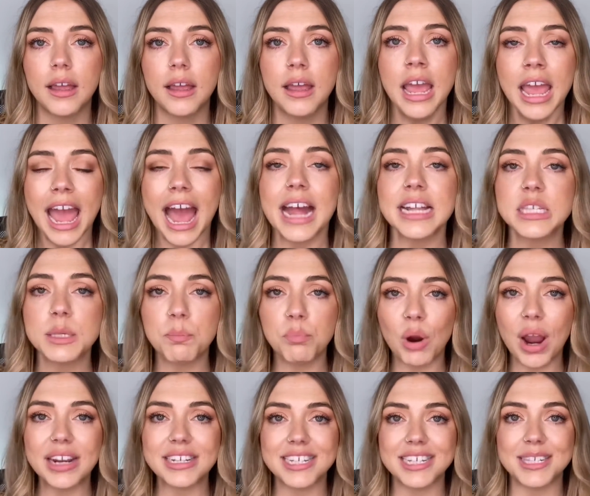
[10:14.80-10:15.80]
And to
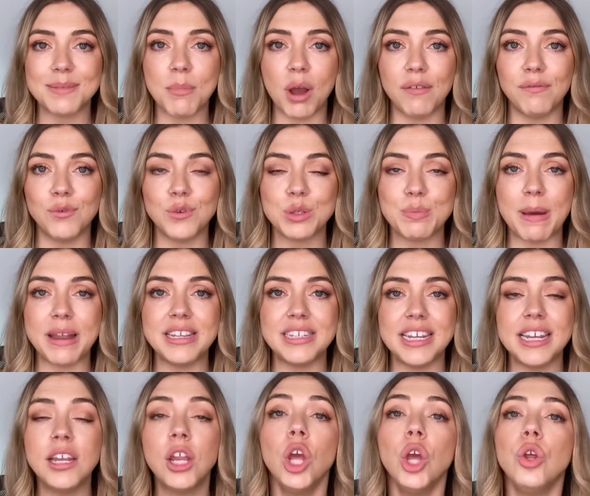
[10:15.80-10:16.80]
practice mindful spending,
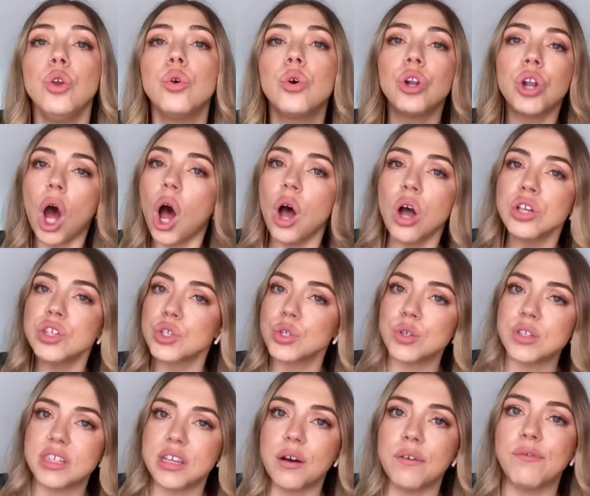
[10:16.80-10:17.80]
you can ask
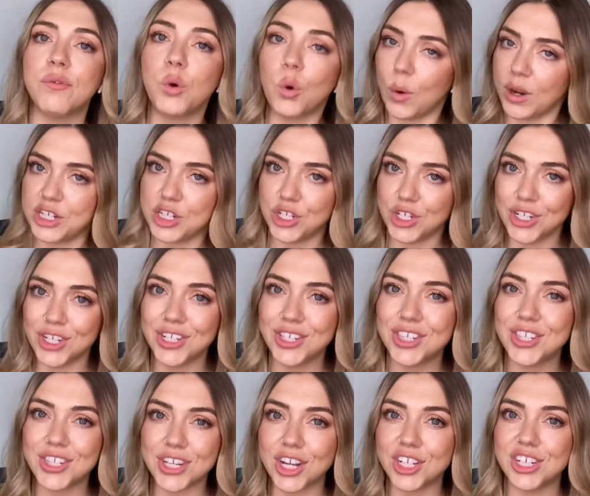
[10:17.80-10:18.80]
yourself questions
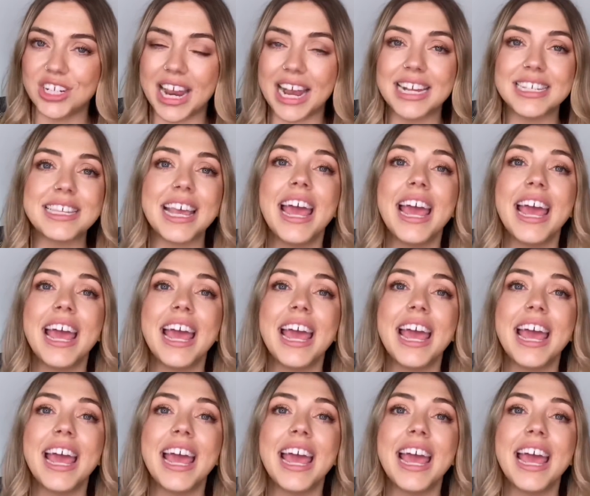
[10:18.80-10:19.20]
such as,